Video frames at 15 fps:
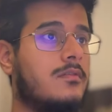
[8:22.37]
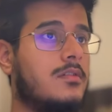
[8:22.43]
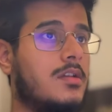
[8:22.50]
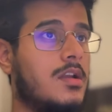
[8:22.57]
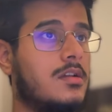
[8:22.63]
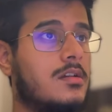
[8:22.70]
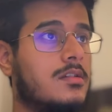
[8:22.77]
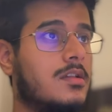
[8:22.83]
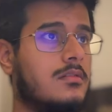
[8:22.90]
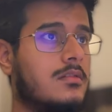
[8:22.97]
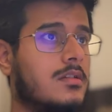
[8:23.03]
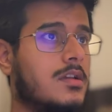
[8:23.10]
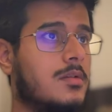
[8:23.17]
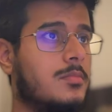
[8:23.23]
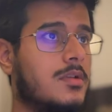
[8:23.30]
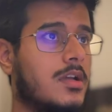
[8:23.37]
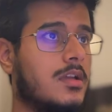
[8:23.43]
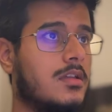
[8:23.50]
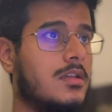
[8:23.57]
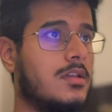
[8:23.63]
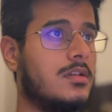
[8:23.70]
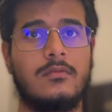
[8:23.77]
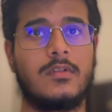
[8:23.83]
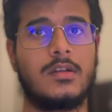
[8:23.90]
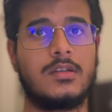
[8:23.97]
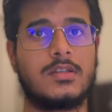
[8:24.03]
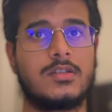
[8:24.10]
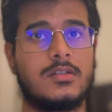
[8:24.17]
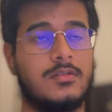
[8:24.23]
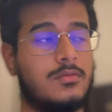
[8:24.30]
created the API key,
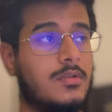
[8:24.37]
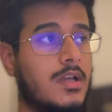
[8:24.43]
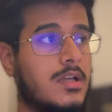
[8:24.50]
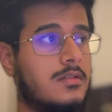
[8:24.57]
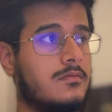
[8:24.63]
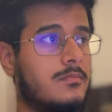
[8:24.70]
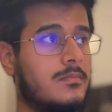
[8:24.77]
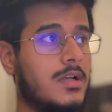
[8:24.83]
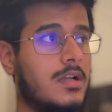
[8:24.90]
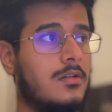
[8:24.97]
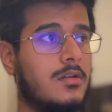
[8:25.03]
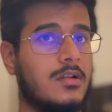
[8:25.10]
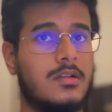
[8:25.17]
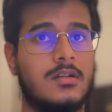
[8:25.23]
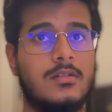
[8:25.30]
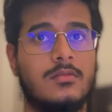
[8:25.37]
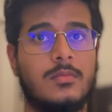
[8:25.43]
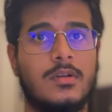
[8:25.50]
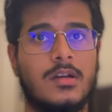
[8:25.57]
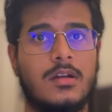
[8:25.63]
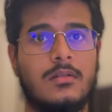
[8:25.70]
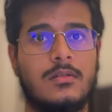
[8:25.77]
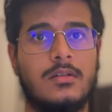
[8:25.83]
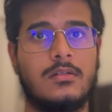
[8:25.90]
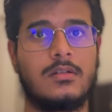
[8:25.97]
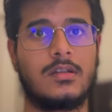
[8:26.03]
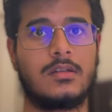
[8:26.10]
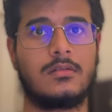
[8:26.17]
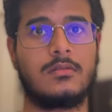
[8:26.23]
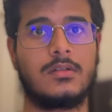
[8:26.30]
which you can by logging into OpenRouter
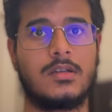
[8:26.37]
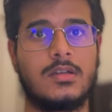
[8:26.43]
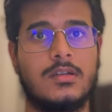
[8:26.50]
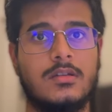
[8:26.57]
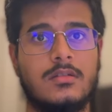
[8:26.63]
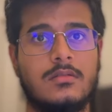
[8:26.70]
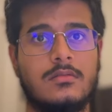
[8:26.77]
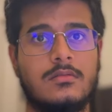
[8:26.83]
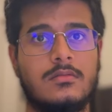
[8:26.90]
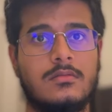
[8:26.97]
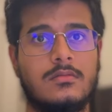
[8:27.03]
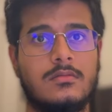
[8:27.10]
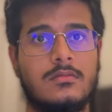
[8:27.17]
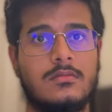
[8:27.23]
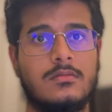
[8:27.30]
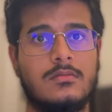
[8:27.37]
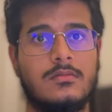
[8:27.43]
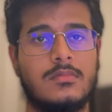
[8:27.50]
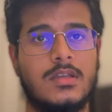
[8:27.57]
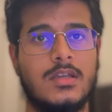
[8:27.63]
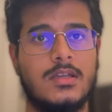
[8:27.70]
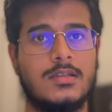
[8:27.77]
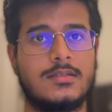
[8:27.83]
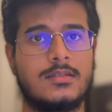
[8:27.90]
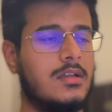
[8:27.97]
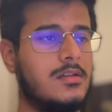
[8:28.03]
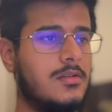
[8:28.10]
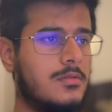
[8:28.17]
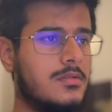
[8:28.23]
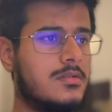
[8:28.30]
and going into keys.
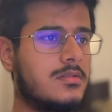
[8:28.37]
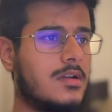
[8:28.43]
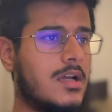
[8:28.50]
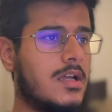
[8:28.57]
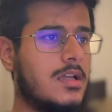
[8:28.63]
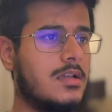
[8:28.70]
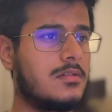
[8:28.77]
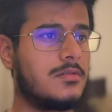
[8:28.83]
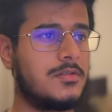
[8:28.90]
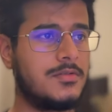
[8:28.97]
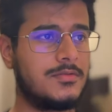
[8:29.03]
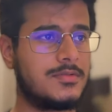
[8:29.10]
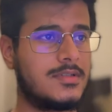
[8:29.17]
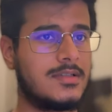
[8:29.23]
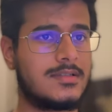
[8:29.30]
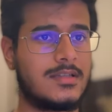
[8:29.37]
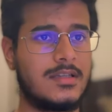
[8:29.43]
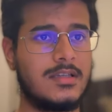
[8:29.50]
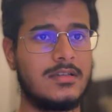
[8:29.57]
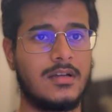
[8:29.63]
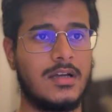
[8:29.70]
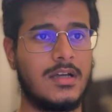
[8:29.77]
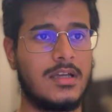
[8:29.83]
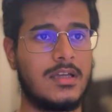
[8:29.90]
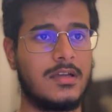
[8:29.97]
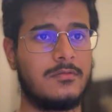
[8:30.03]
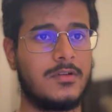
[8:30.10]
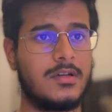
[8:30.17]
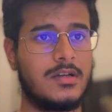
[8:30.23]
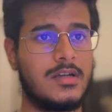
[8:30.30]
Don't try to use this key. I've
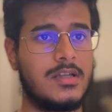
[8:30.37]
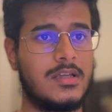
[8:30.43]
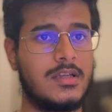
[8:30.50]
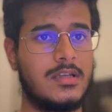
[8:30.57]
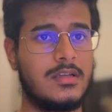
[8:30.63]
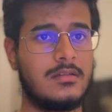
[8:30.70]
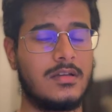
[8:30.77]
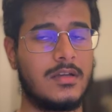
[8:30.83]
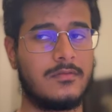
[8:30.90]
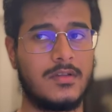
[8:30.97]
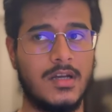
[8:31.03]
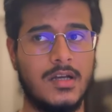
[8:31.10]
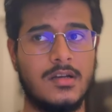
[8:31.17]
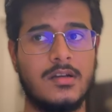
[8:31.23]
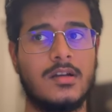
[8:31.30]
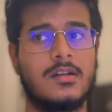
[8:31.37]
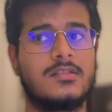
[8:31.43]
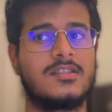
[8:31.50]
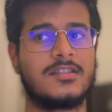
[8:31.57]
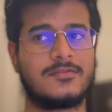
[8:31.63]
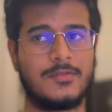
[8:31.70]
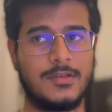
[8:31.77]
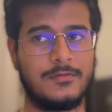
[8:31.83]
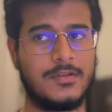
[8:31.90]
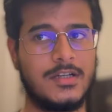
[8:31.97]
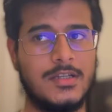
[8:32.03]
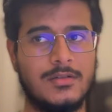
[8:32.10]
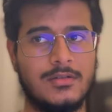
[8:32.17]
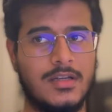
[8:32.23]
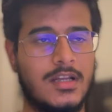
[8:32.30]
created it just for the
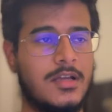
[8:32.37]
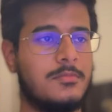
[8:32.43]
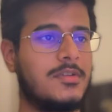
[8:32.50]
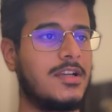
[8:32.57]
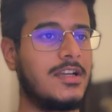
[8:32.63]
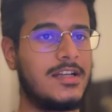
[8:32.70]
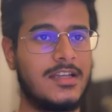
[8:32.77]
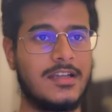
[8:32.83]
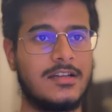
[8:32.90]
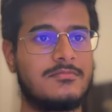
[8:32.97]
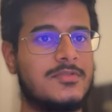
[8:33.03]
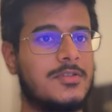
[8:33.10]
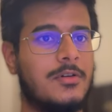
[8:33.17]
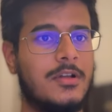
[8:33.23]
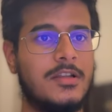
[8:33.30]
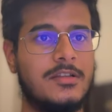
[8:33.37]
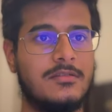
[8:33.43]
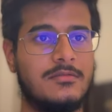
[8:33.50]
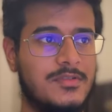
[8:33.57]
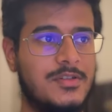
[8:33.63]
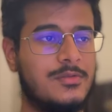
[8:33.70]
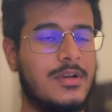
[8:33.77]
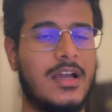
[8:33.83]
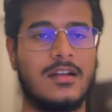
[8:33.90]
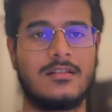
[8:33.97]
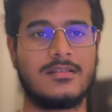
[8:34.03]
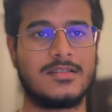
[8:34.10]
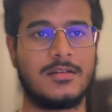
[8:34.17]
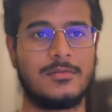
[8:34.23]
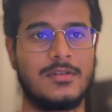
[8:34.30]
video and I'm deleting it. So all you
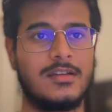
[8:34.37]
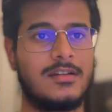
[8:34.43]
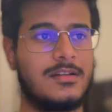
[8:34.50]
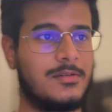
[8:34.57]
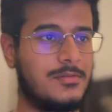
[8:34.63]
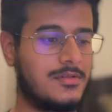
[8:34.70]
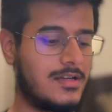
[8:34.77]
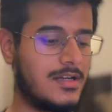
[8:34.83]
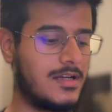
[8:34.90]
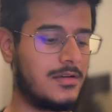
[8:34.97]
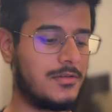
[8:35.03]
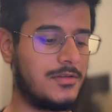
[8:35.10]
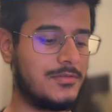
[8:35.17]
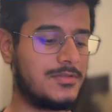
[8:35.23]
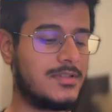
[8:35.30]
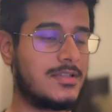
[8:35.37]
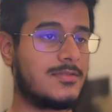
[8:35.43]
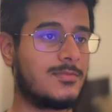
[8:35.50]
hackers out there, don't try to use this